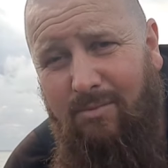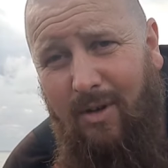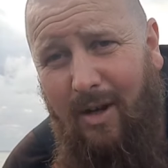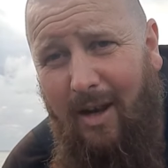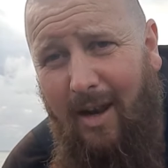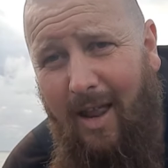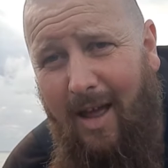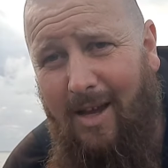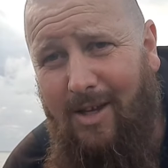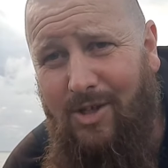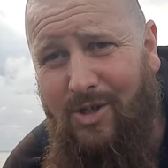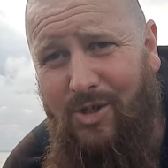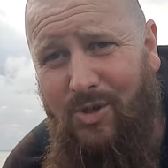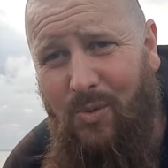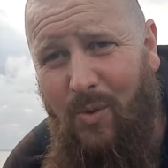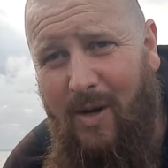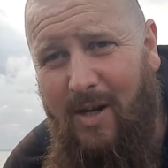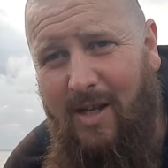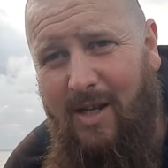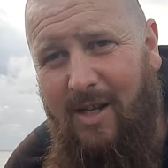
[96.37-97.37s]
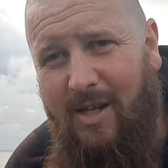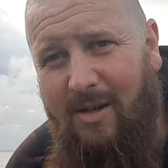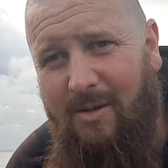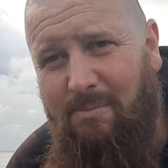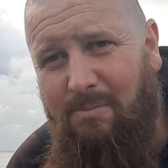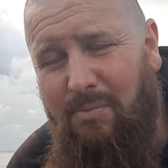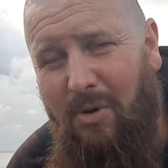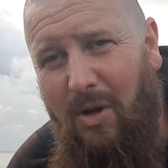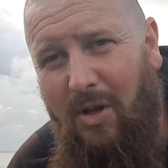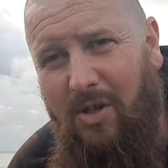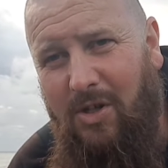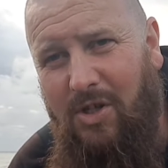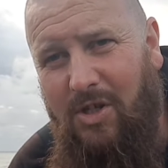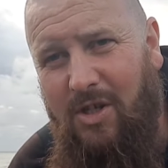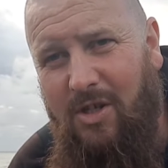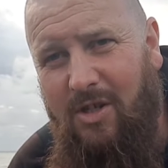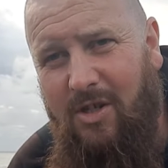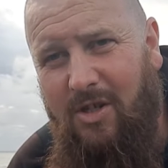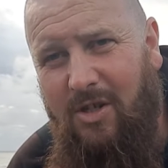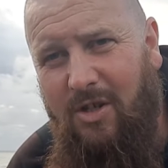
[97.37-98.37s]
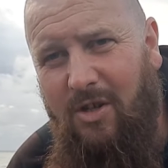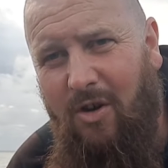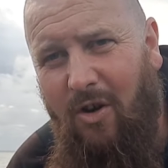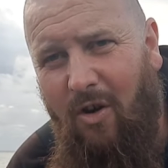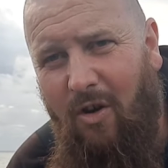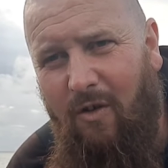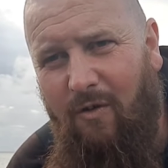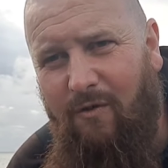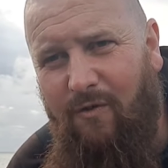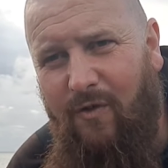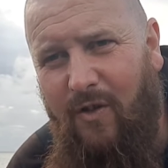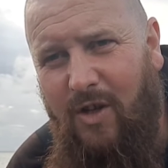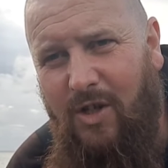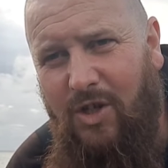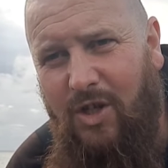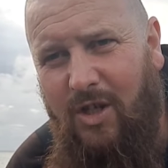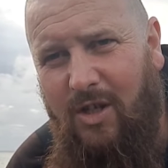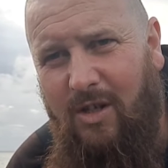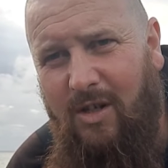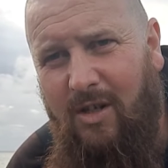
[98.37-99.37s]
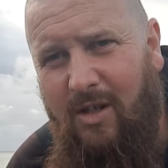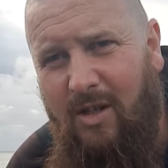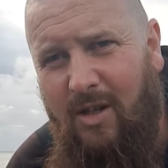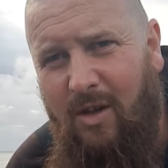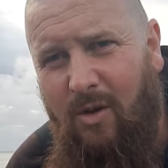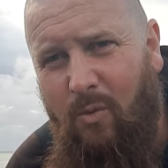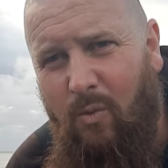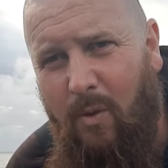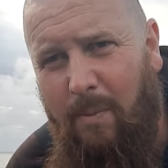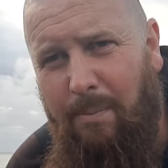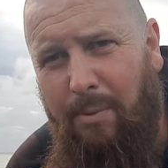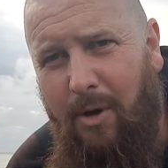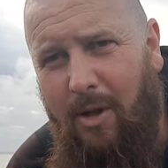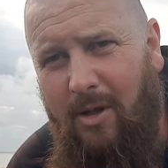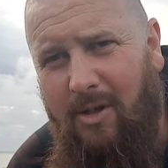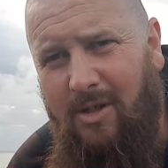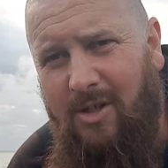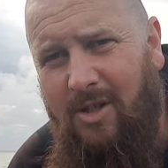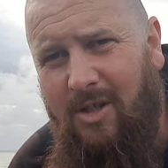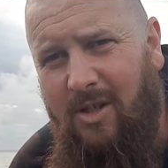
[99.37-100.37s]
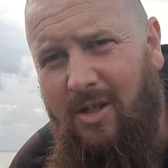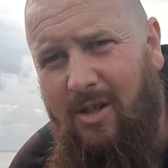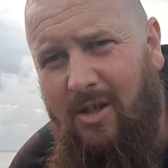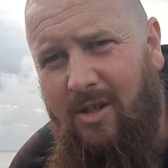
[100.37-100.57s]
last 20 plus years of fishing with plugs,